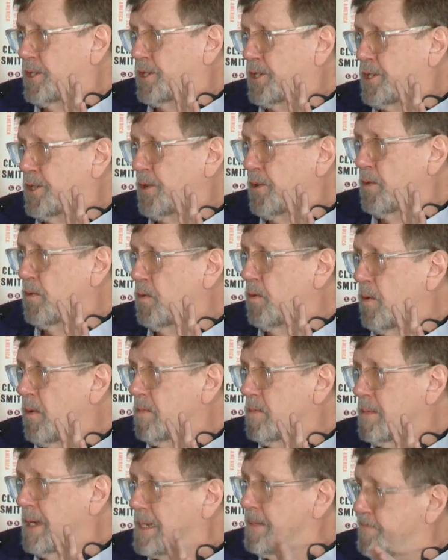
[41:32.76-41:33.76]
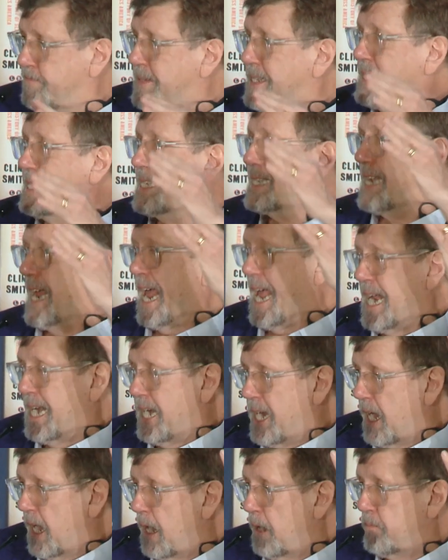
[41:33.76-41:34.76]
to
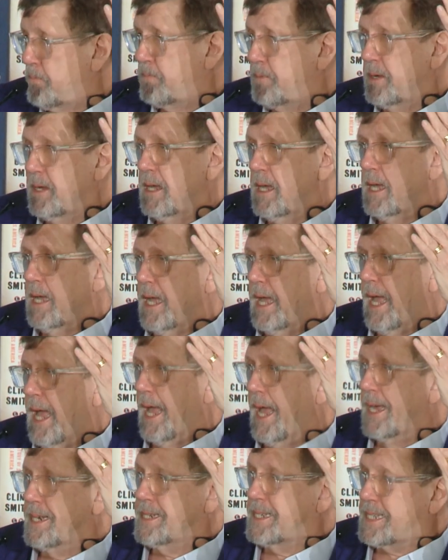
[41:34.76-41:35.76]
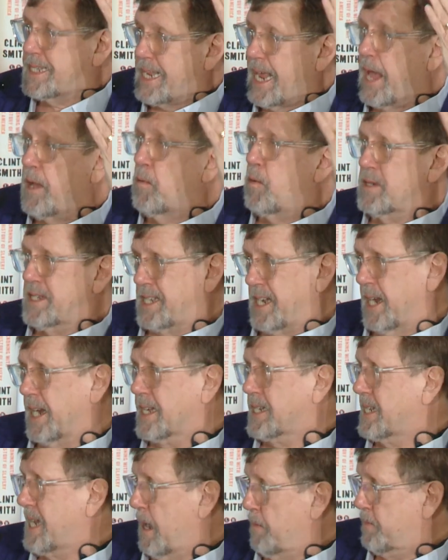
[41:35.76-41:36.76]
stand up and say what's
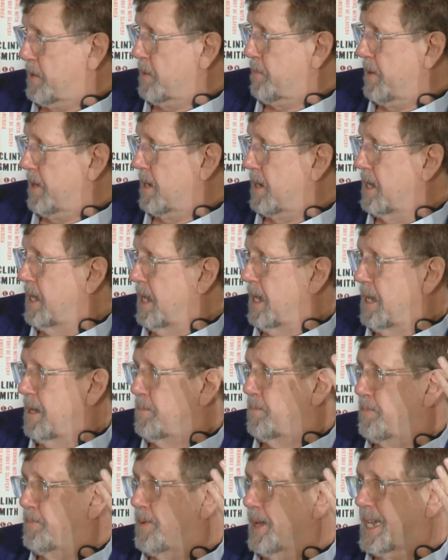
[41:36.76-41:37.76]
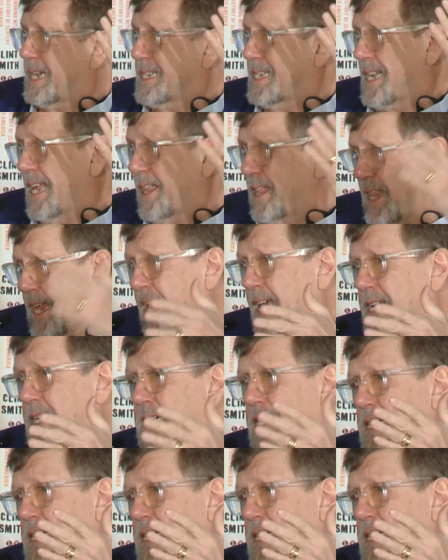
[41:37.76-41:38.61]
unacceptable, because I think